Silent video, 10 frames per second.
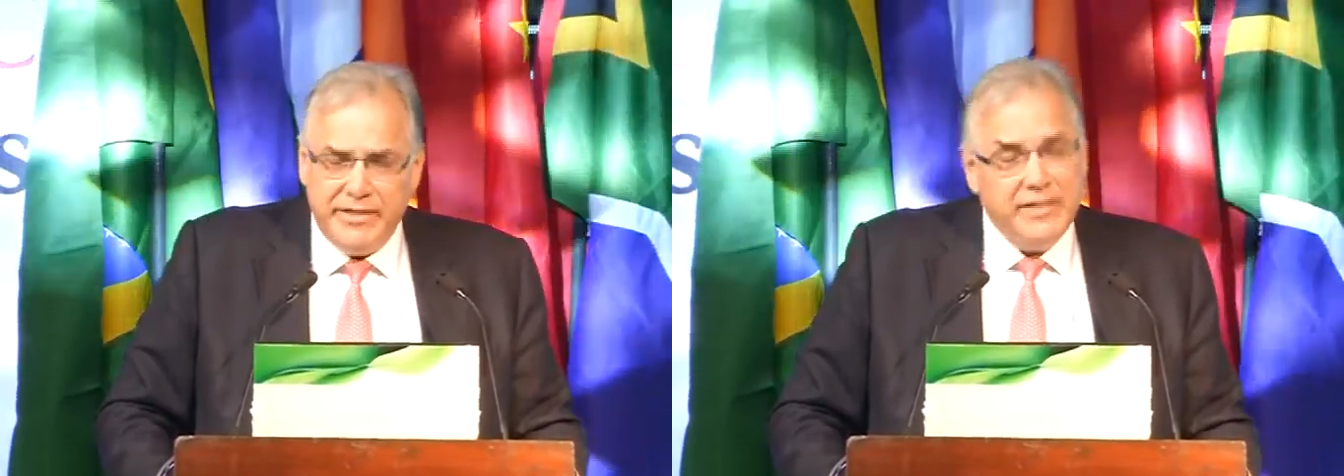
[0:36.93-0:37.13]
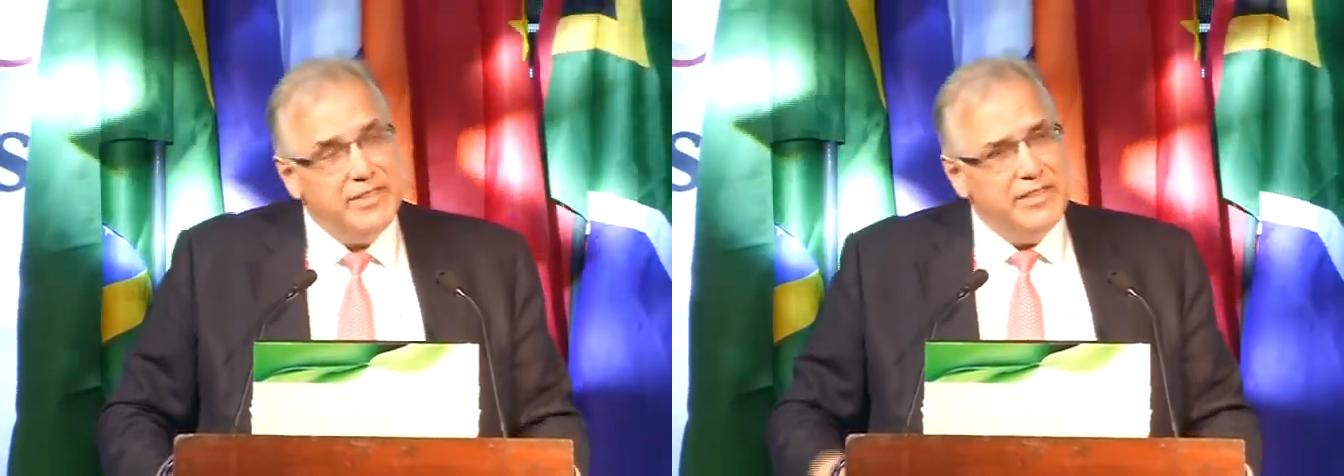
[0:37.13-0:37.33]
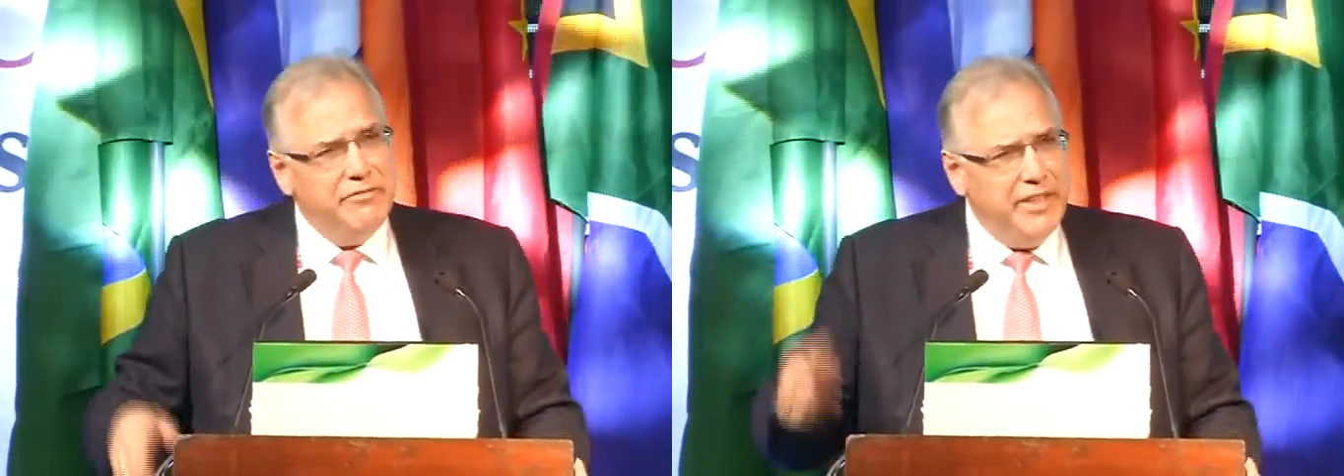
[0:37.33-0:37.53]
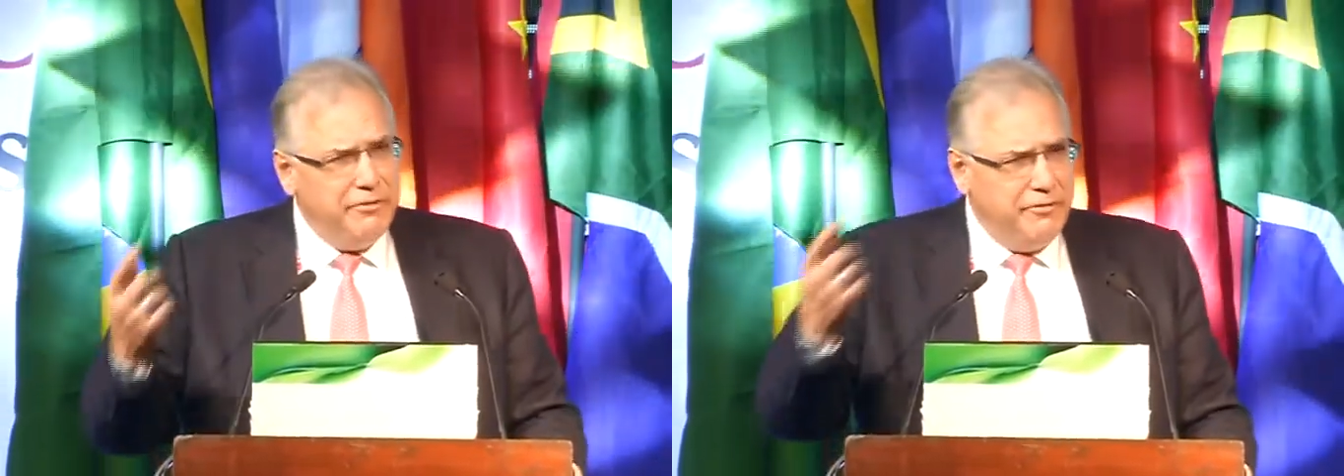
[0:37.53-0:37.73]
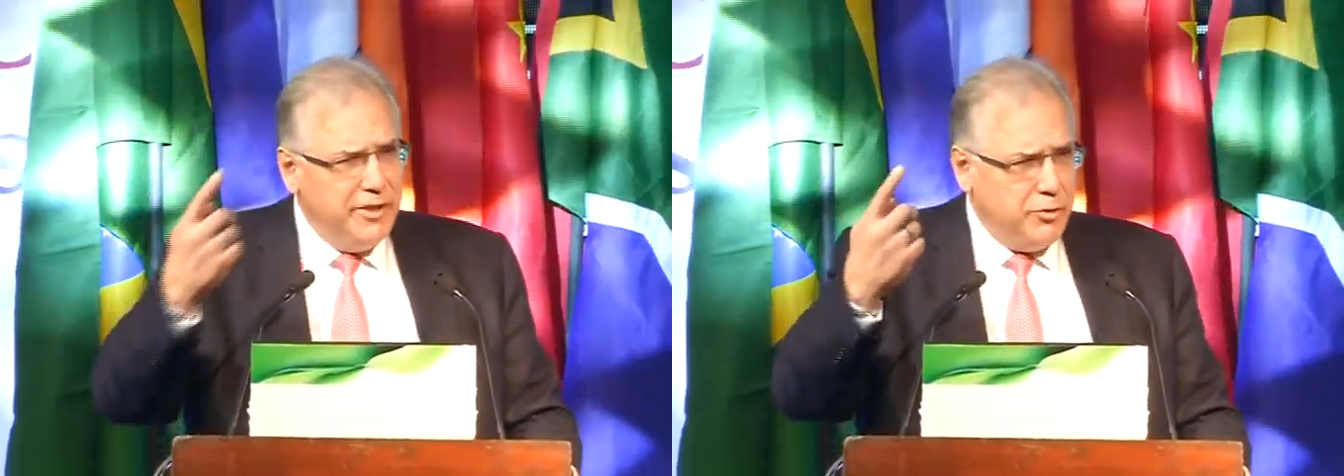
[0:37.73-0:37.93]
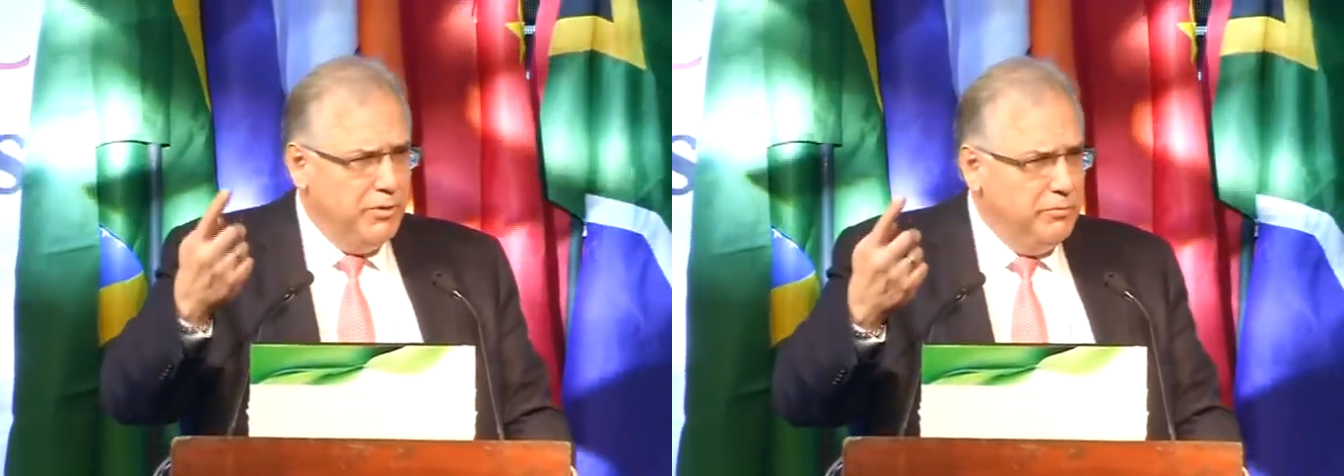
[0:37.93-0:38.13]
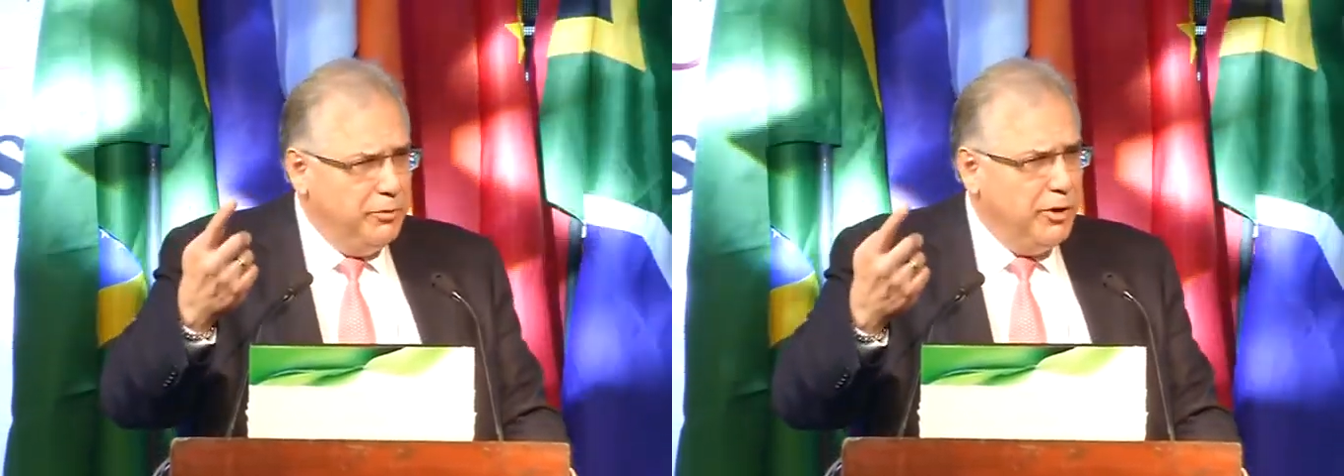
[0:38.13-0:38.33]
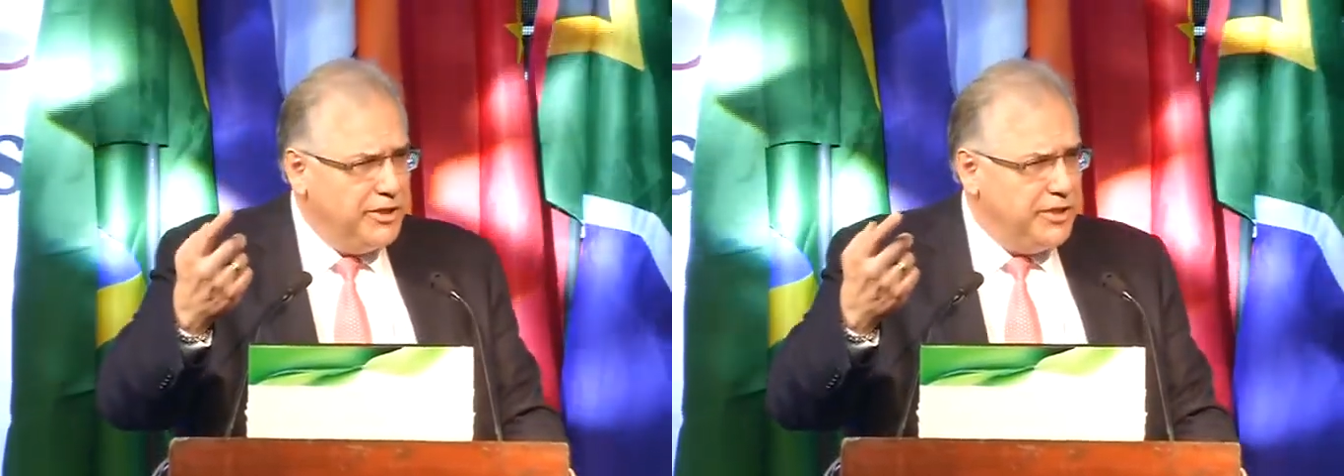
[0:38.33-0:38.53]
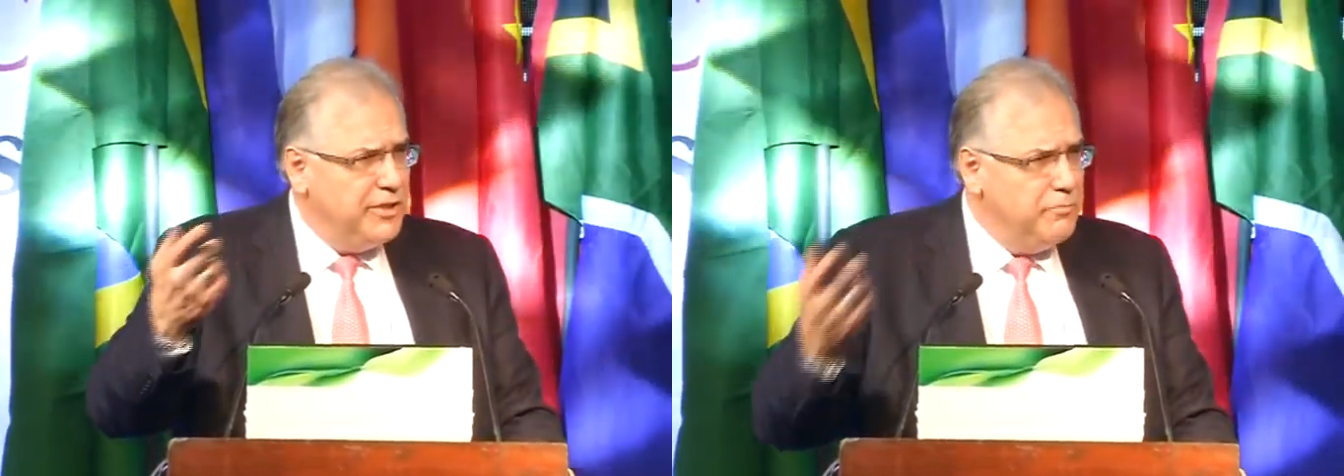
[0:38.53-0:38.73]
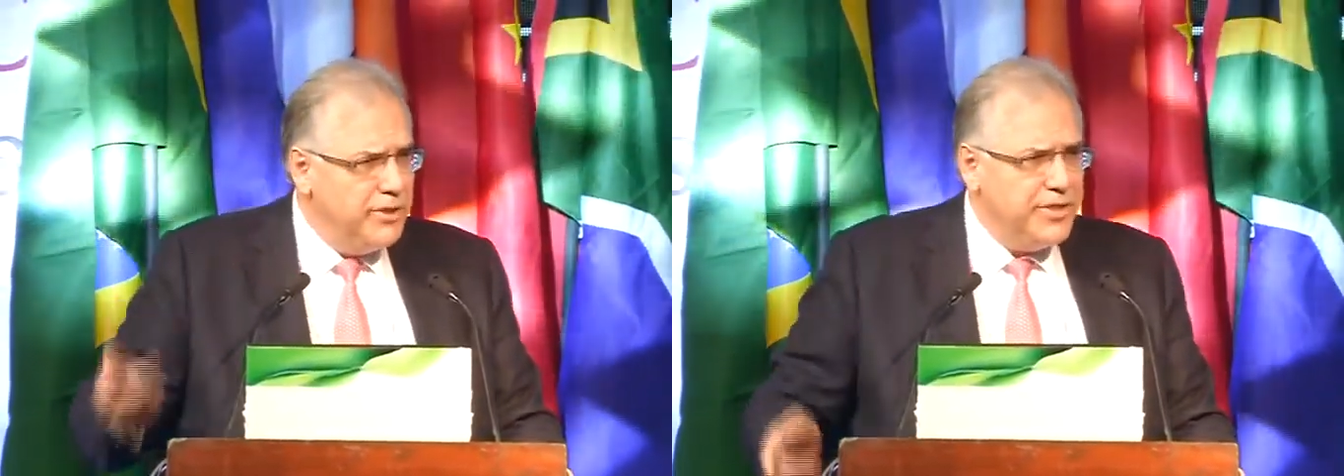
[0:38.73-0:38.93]
It's the very first project
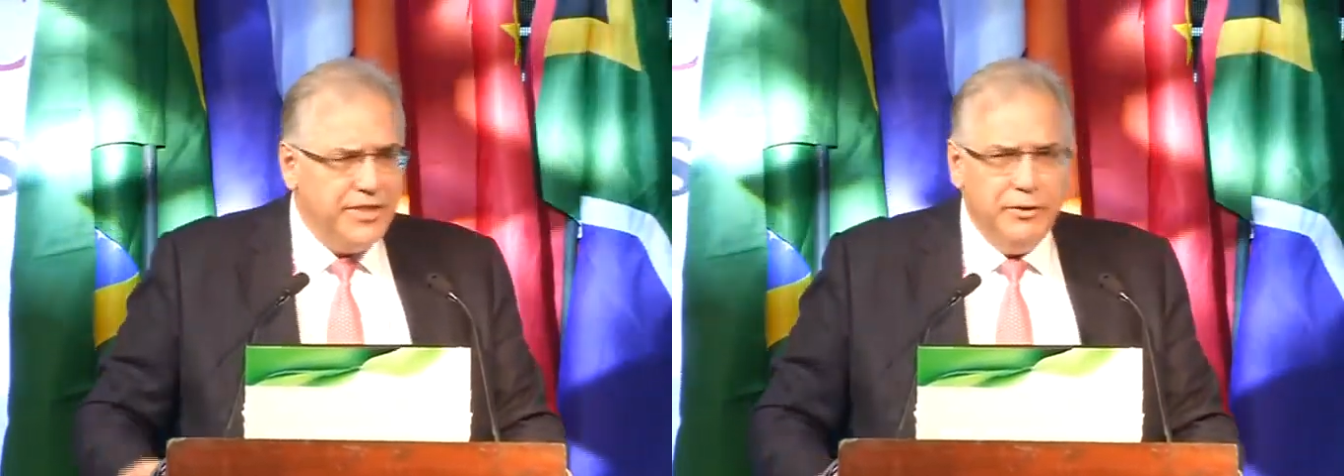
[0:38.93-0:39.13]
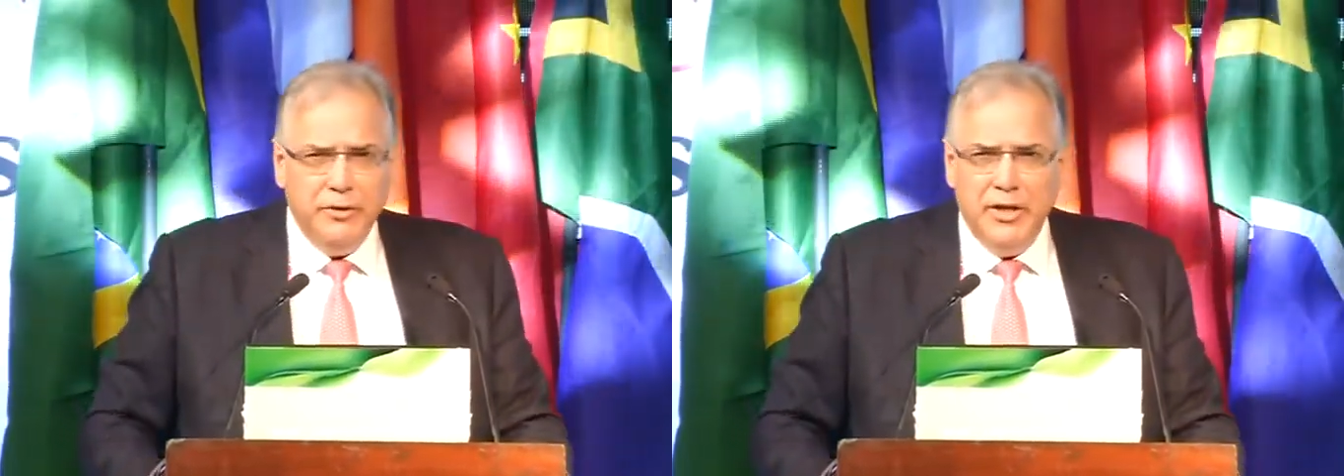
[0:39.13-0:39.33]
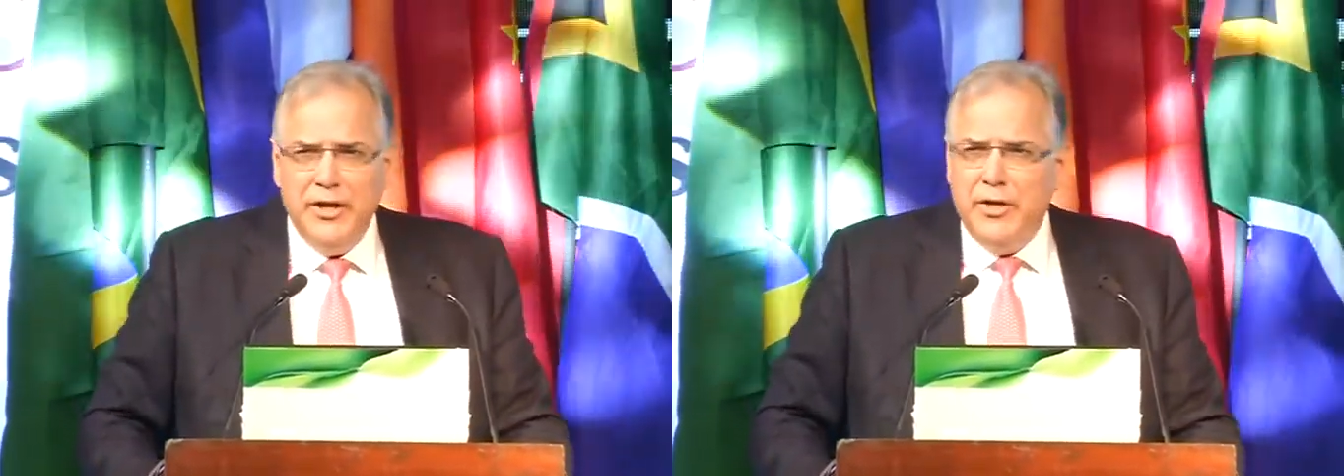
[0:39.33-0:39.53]
in Brazil.